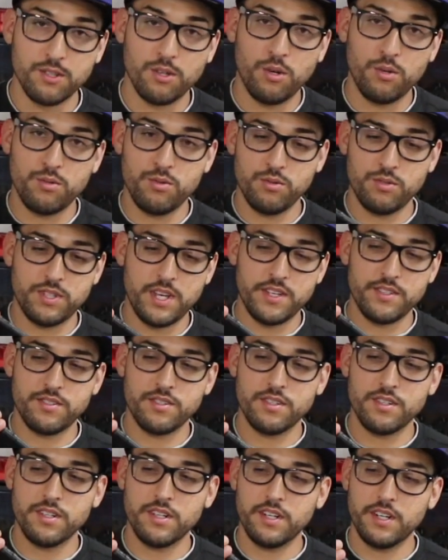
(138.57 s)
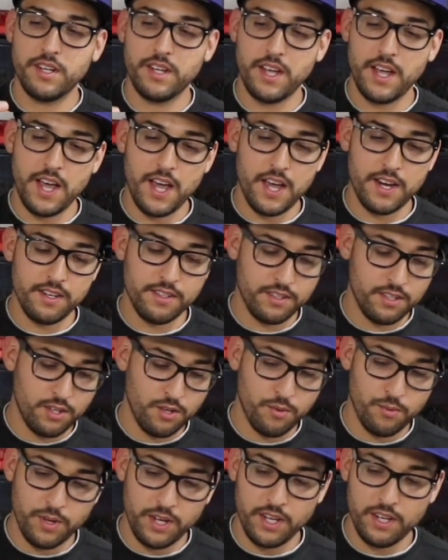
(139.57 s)
an O2 sensor and is
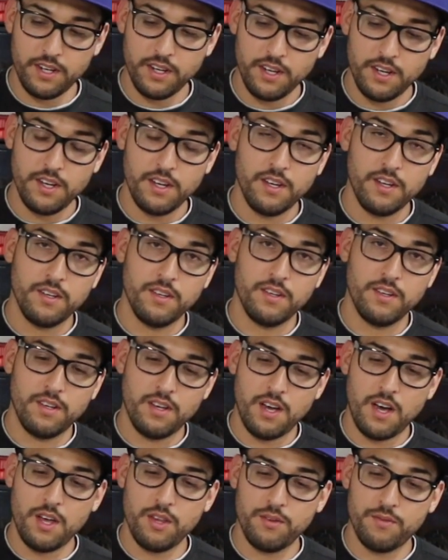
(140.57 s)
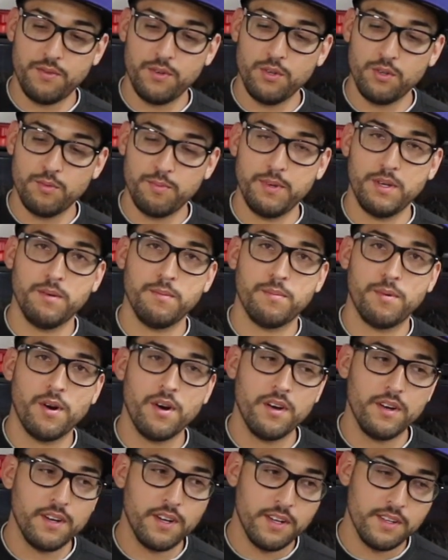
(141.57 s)
gonna read how the fuel is being
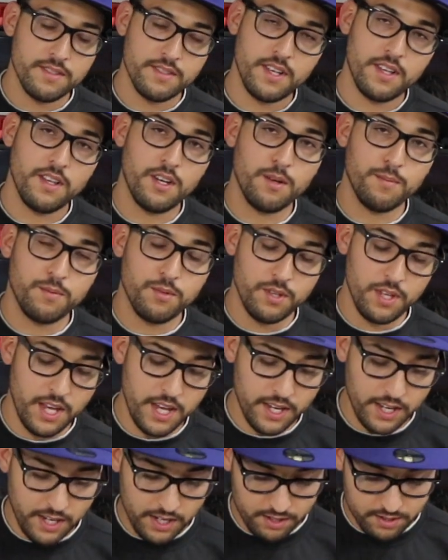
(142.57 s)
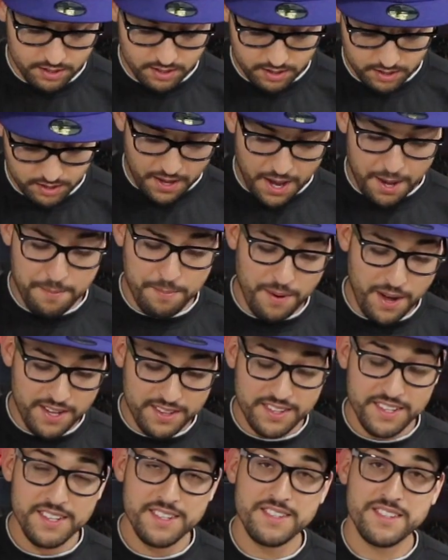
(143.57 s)
burnt and send it up to the NGauge. I
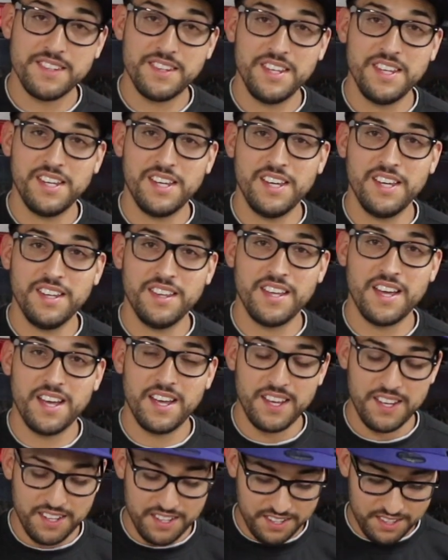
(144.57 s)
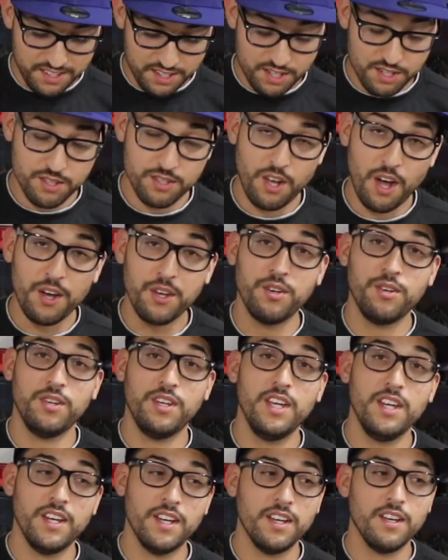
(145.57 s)
bought this thinking that this is all you
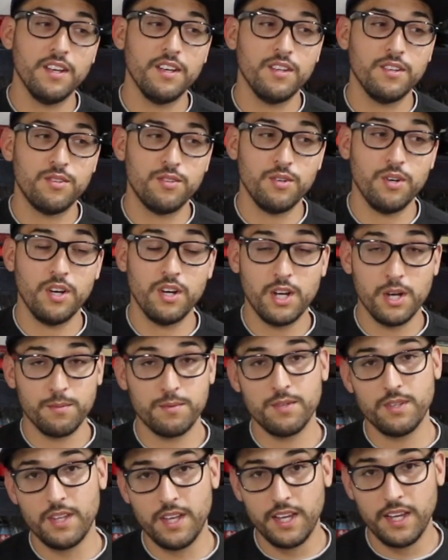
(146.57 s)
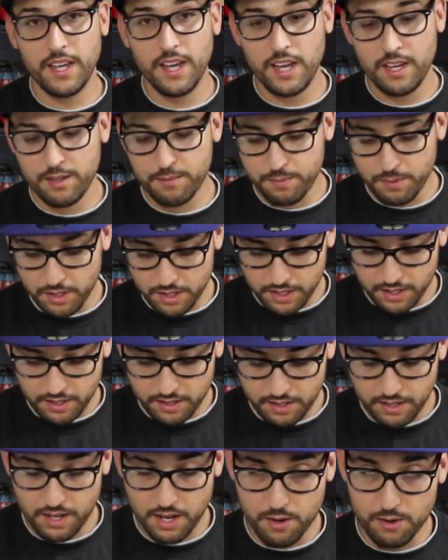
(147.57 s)
needed to hook up to the NGauge, but
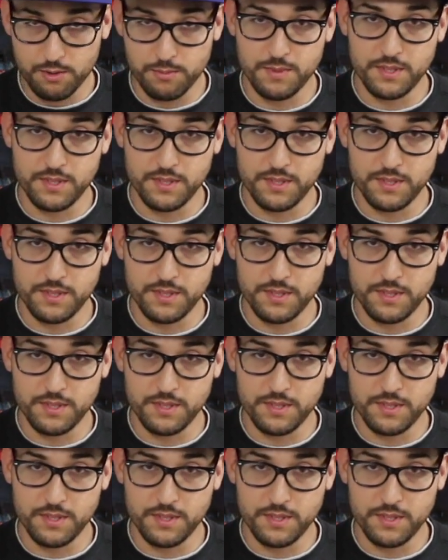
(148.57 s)
I was